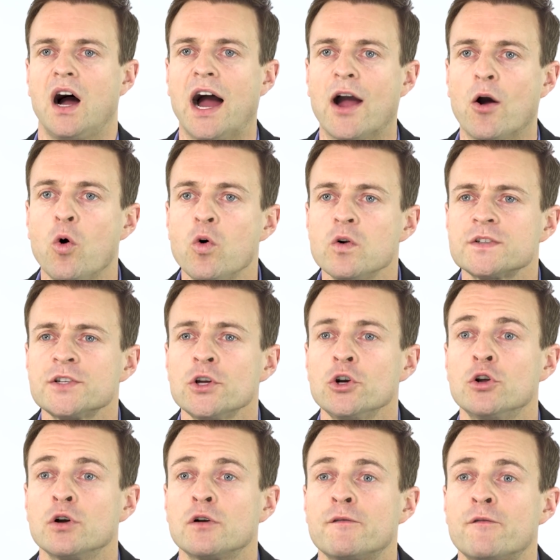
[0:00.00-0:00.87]
I
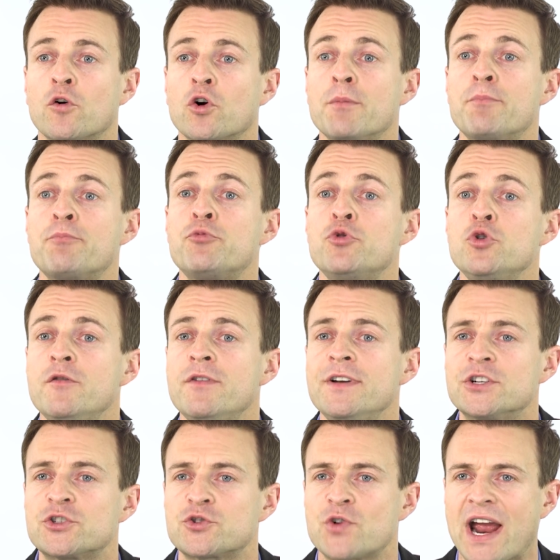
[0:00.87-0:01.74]
also look for a
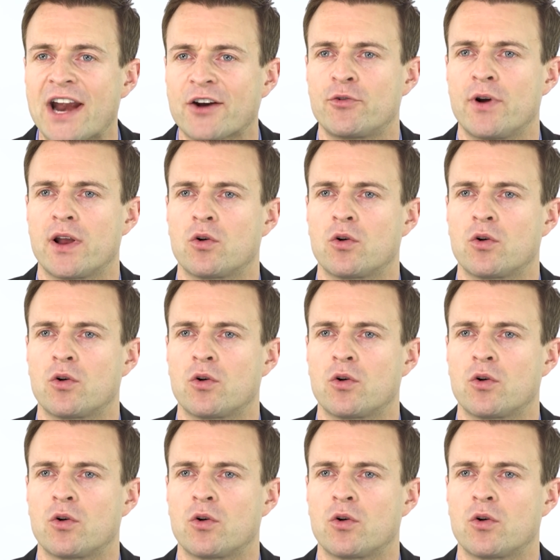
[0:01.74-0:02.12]
proven track